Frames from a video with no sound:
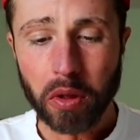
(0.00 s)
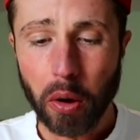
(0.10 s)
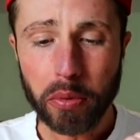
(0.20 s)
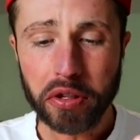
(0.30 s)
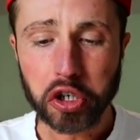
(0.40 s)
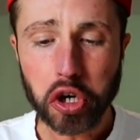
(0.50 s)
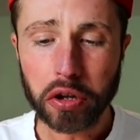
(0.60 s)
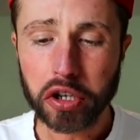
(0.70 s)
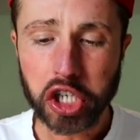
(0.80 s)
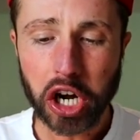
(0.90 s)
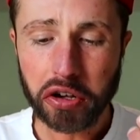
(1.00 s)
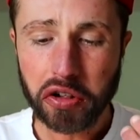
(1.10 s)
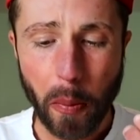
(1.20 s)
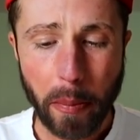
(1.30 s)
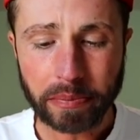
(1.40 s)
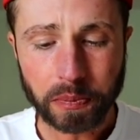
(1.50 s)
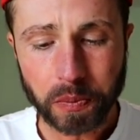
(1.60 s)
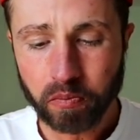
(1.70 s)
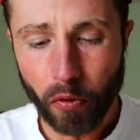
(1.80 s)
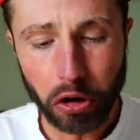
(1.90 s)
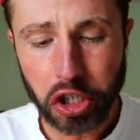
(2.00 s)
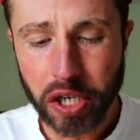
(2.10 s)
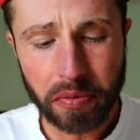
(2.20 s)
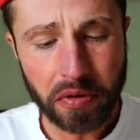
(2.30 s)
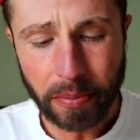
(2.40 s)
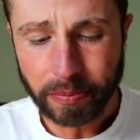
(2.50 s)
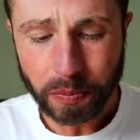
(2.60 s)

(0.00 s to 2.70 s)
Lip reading: and with the chocolate chunks, the chips.